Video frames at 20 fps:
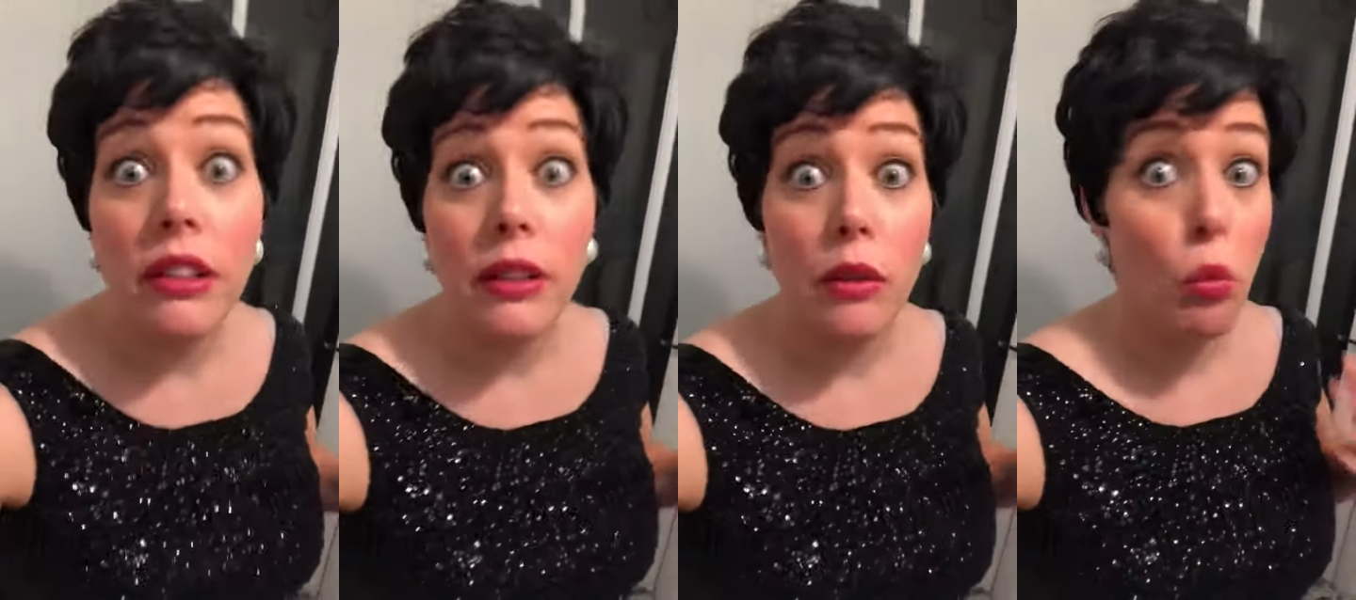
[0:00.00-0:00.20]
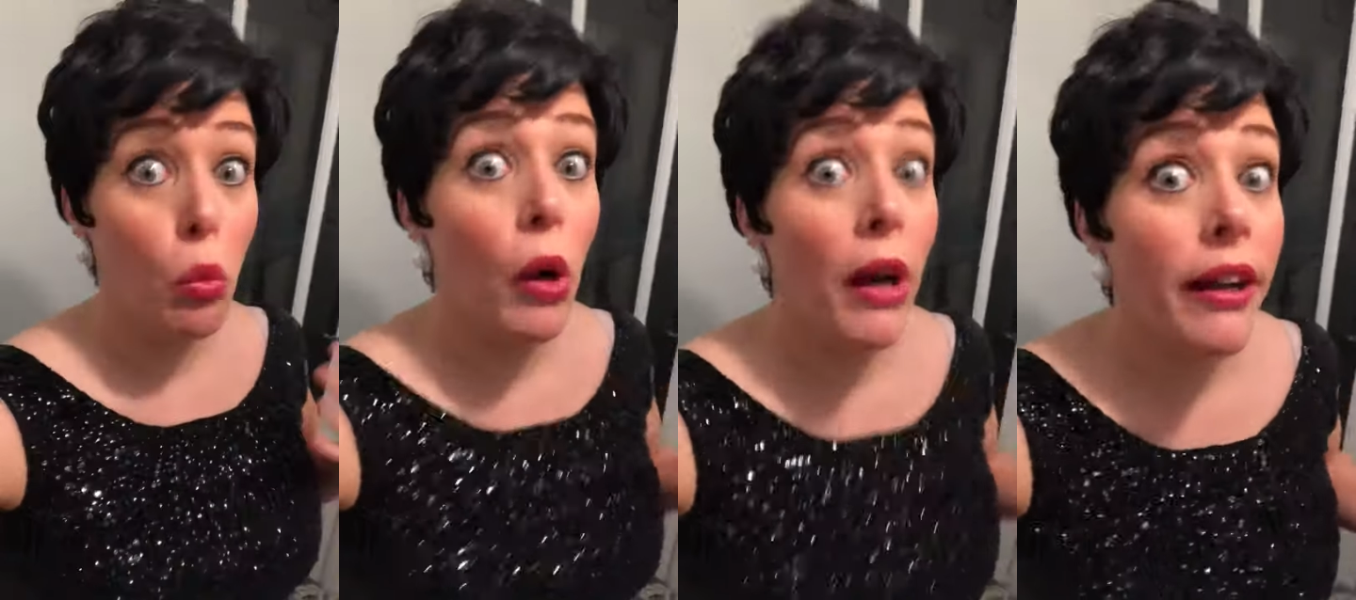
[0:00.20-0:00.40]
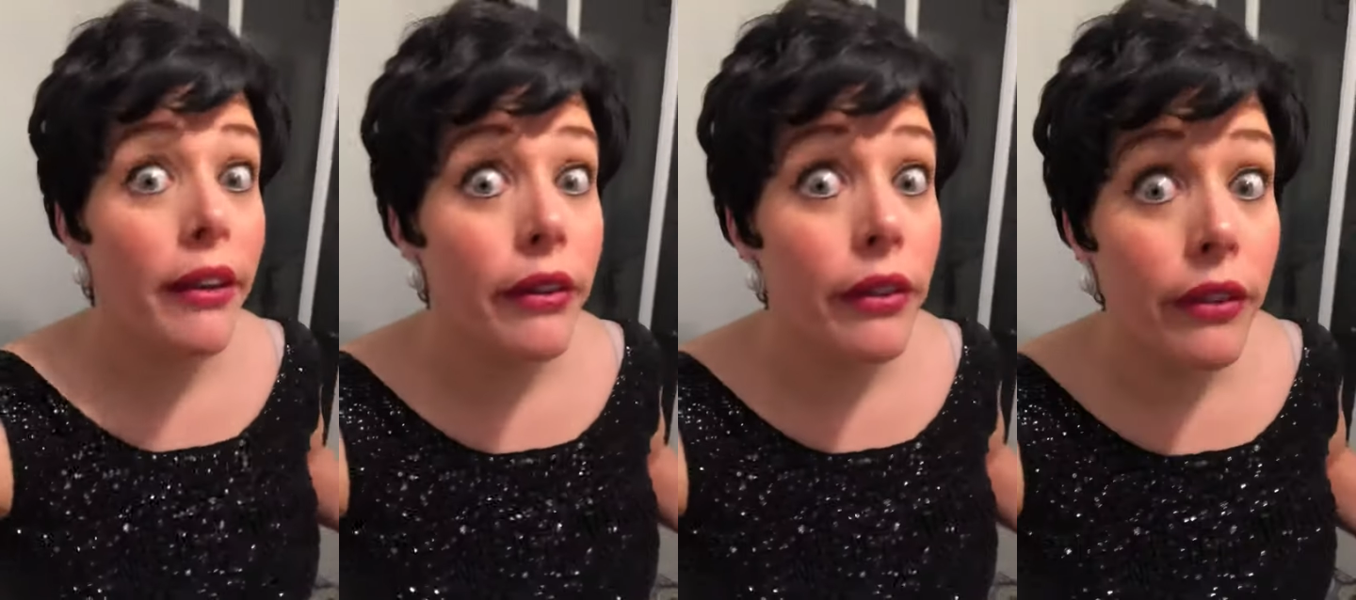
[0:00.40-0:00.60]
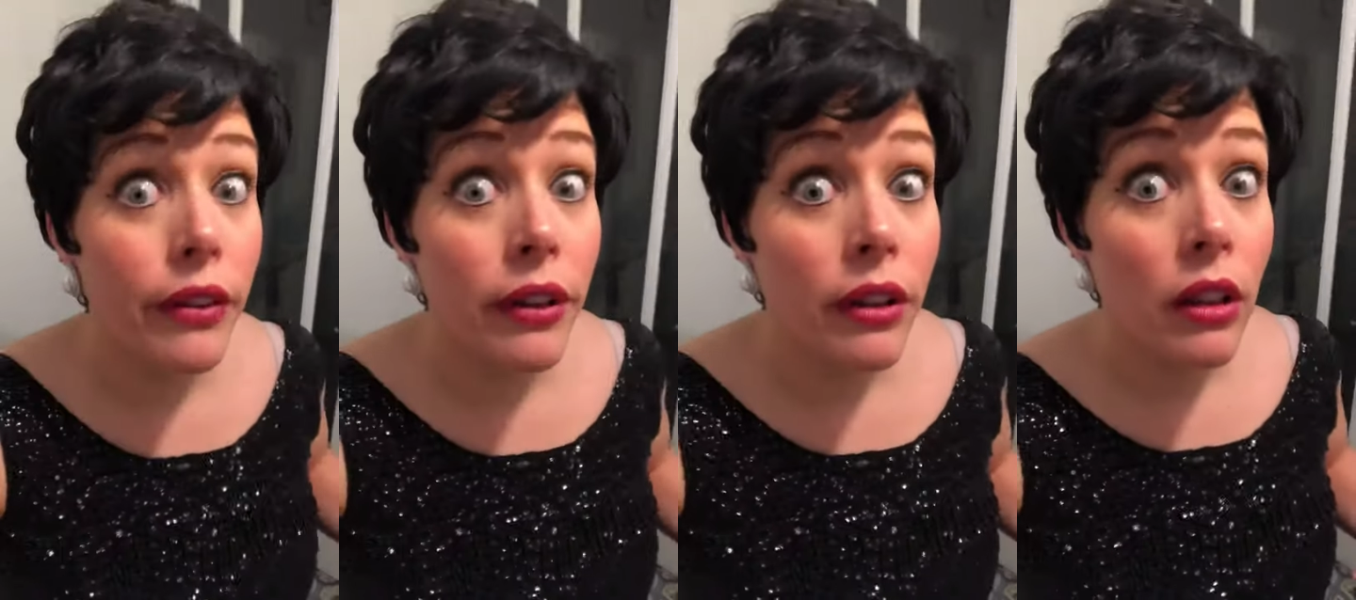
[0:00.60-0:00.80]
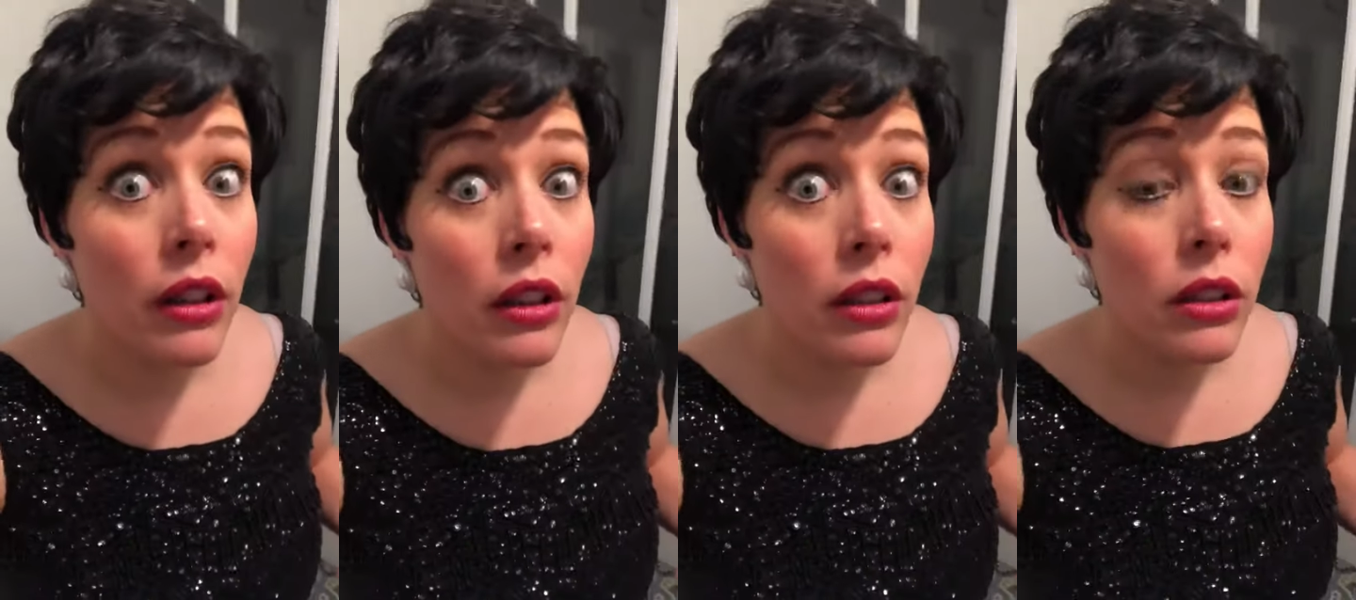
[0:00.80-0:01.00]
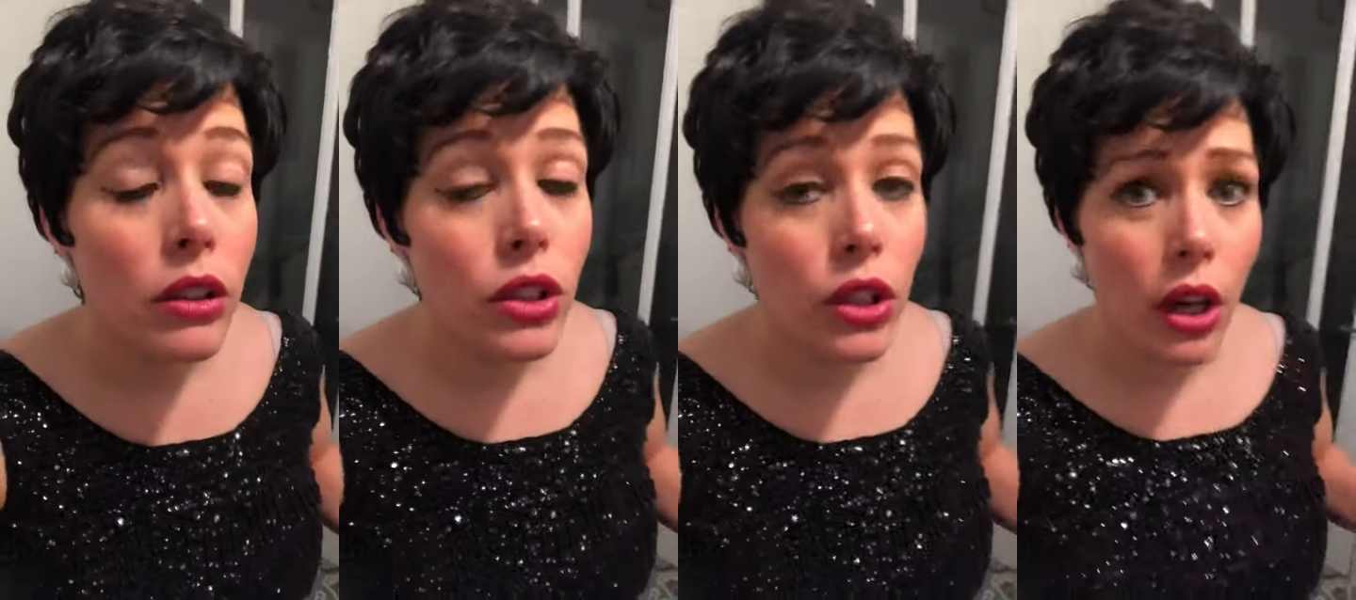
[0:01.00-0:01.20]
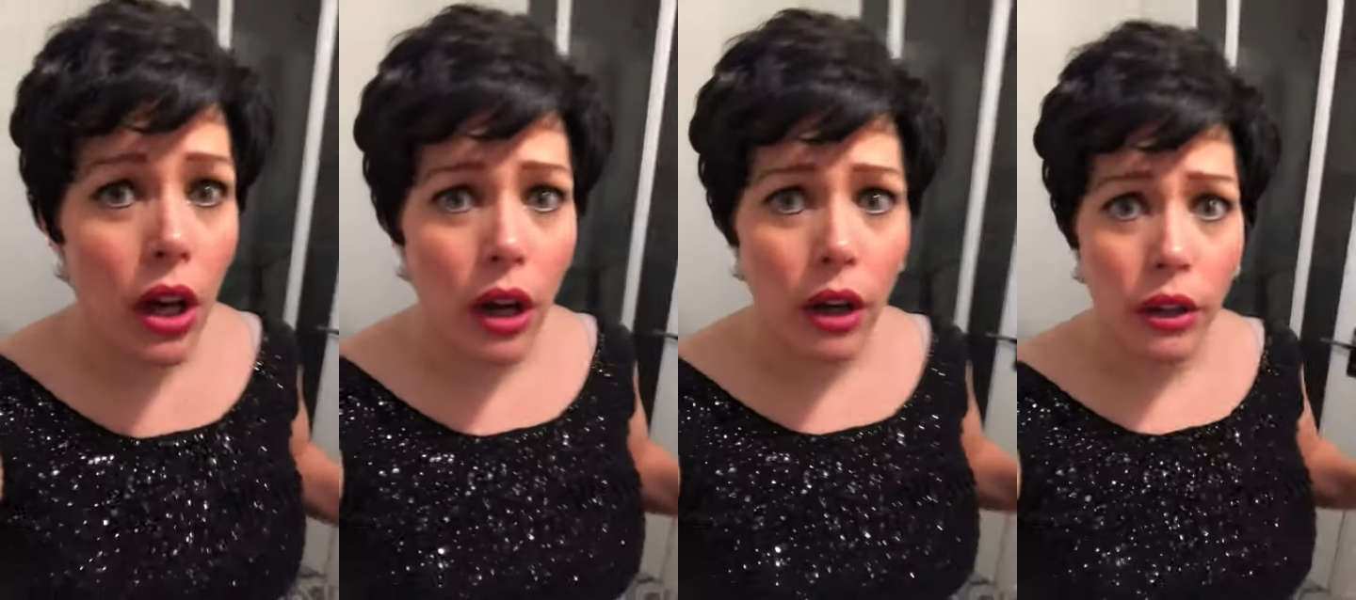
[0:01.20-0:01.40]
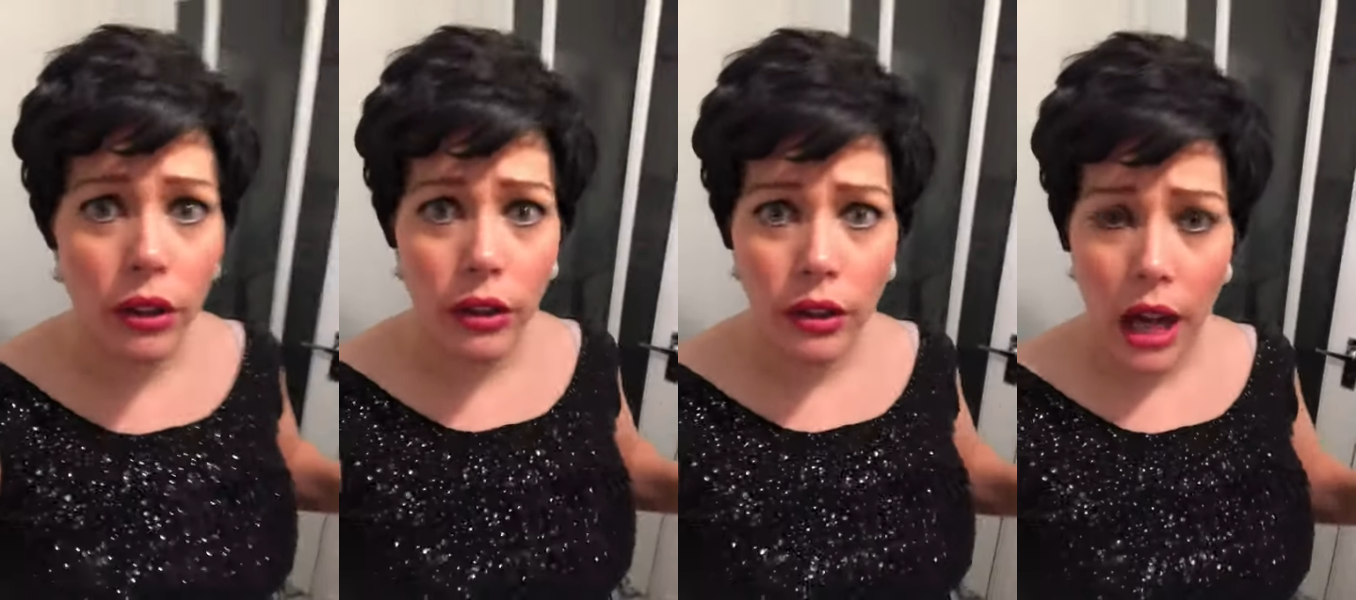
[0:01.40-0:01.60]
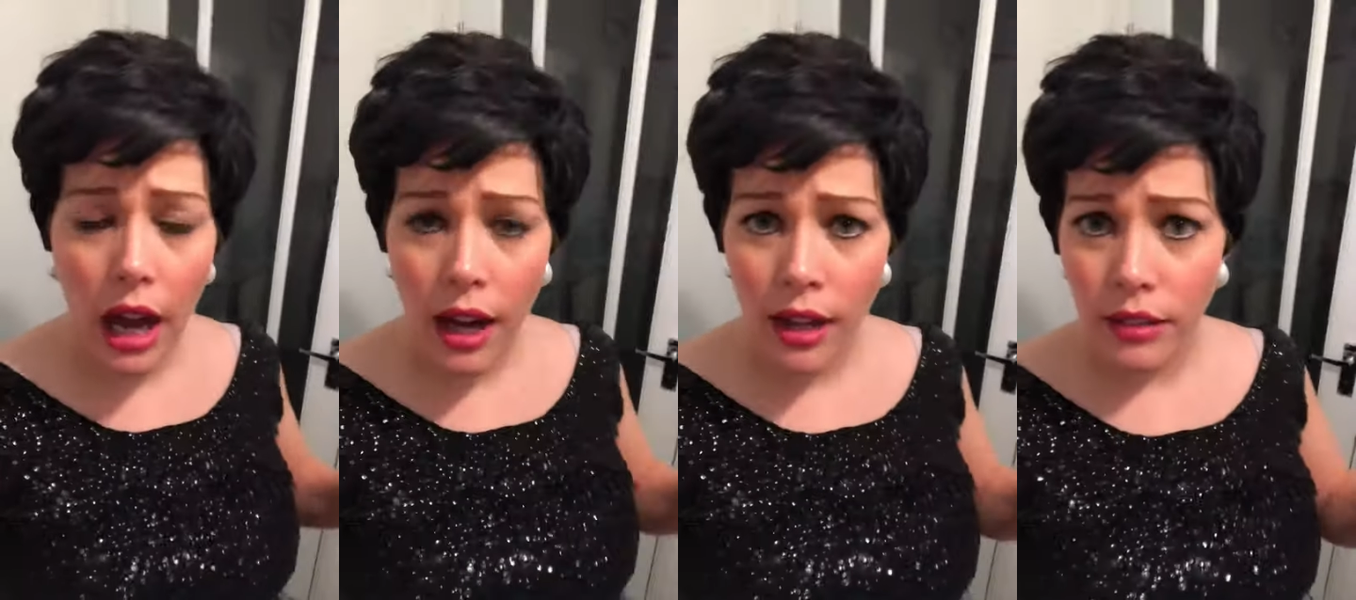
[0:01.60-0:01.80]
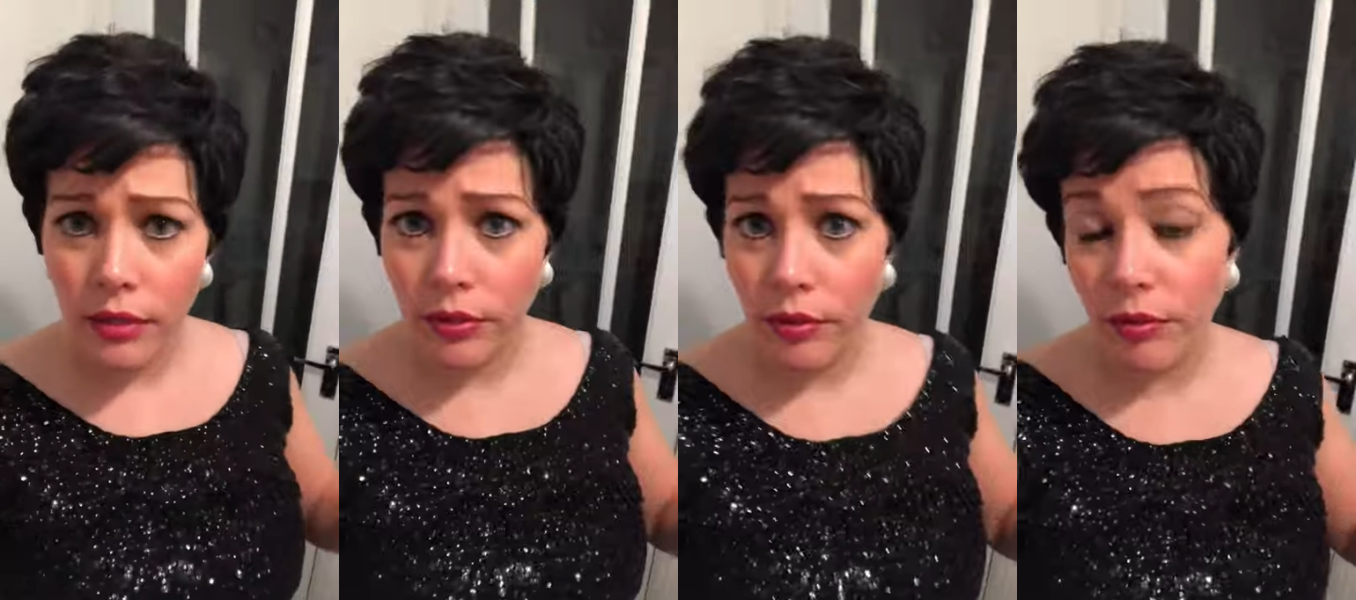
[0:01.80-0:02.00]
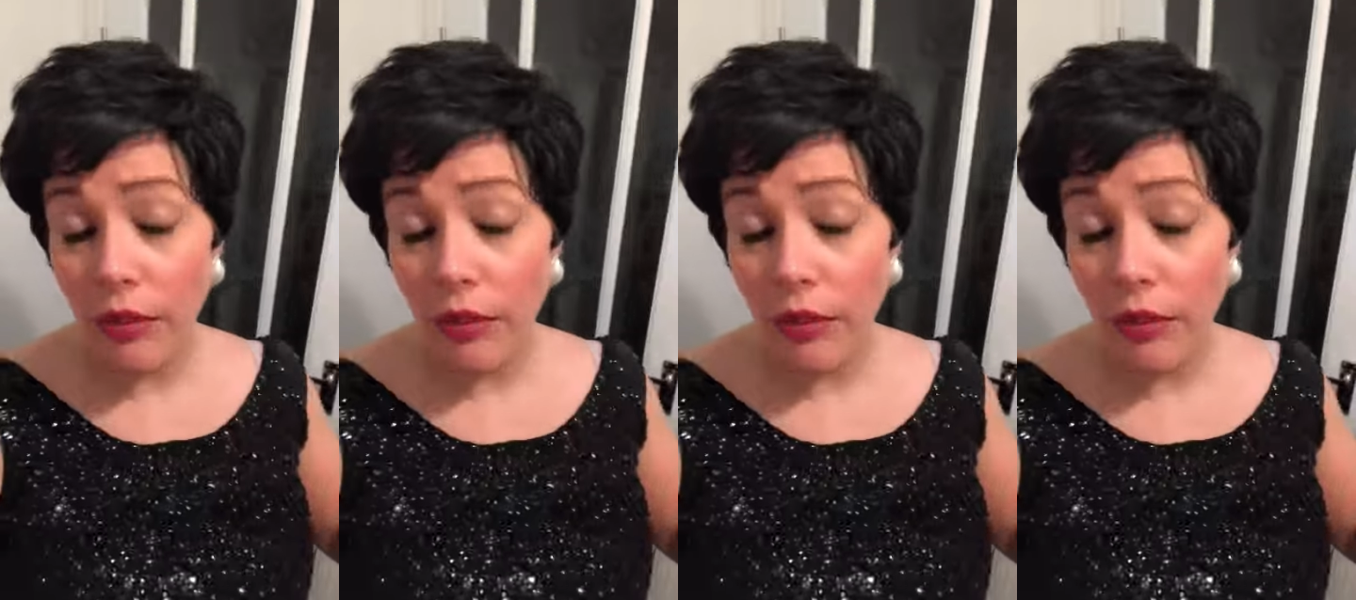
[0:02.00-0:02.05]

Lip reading: went. So I